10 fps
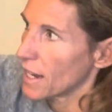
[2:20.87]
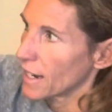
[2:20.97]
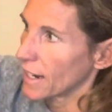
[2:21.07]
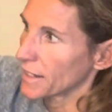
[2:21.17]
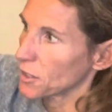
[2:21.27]

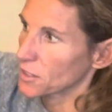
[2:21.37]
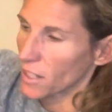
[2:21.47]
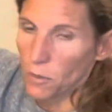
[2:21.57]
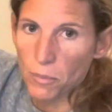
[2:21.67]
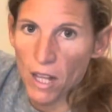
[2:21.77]
And here it's
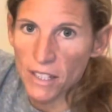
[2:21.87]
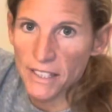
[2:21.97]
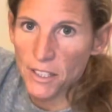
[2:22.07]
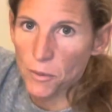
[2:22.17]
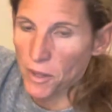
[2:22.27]
going to block
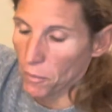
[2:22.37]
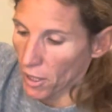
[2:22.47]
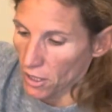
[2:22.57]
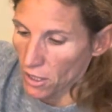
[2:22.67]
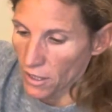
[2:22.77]
here with the
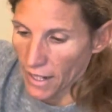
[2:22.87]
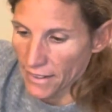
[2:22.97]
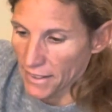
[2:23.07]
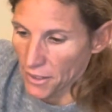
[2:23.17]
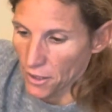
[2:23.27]
buckle,
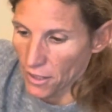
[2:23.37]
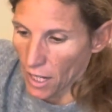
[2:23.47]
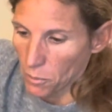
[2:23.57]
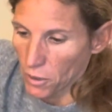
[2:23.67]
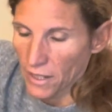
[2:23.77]
and here I
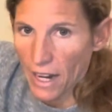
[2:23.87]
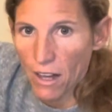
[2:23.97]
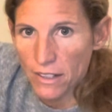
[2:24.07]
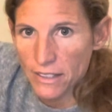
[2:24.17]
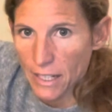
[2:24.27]
pull it
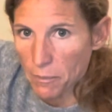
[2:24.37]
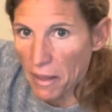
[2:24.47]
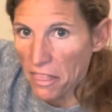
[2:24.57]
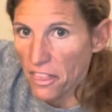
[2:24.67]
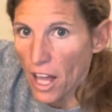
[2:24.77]
out and my
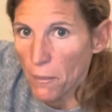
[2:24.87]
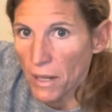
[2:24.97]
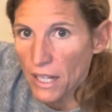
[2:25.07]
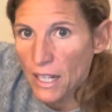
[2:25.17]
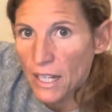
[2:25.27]
thumb
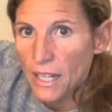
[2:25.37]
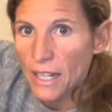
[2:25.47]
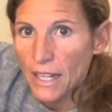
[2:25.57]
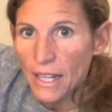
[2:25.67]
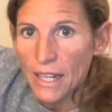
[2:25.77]

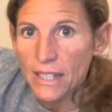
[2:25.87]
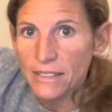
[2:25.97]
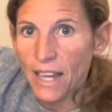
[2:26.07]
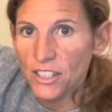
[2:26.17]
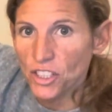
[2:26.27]

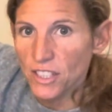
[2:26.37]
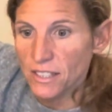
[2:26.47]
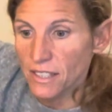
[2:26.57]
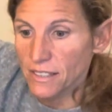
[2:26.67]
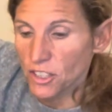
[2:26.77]
touches
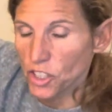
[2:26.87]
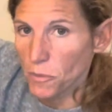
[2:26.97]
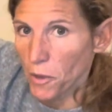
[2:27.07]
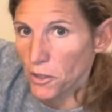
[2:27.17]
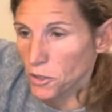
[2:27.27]
the stitching
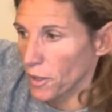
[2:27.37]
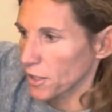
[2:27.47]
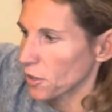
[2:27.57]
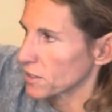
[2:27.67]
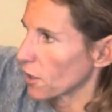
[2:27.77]
part, so I
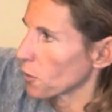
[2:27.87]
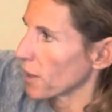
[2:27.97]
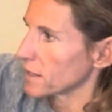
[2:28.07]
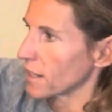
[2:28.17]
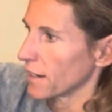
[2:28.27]
know it's on the
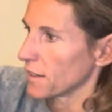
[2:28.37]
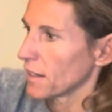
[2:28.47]
right side.